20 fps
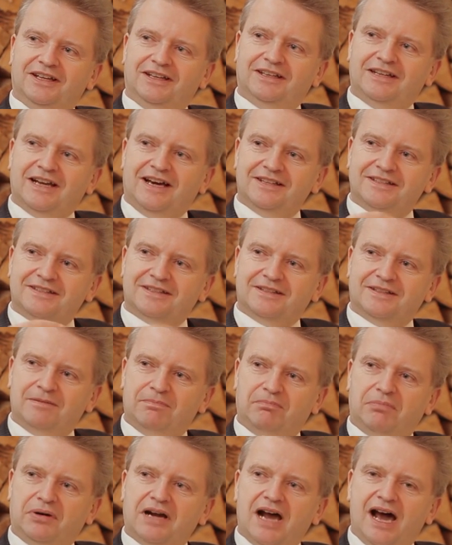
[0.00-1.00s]
does the
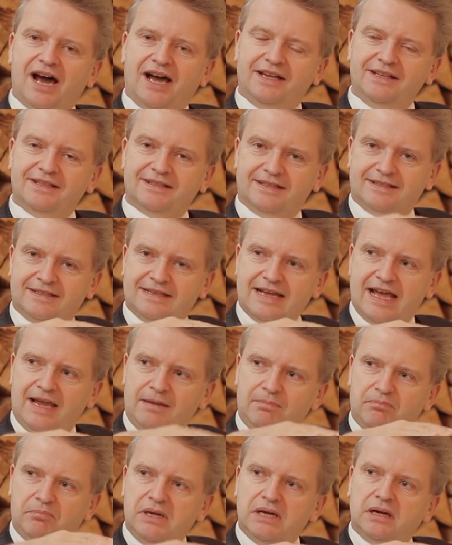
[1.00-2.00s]
price stay
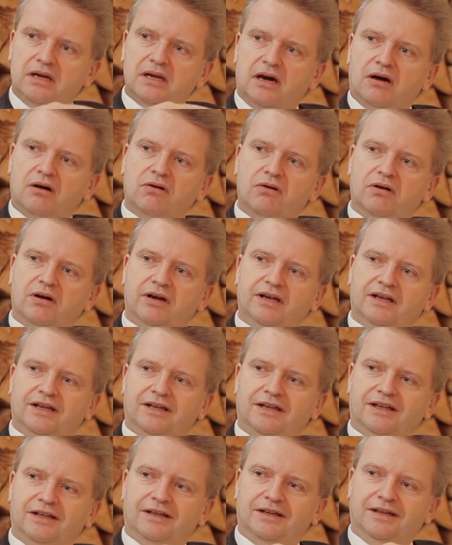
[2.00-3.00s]
below
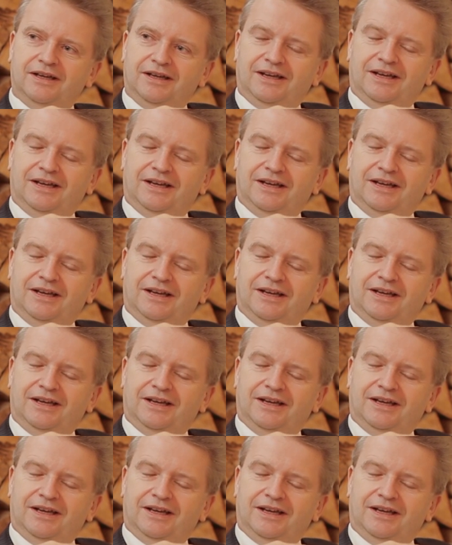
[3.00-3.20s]
a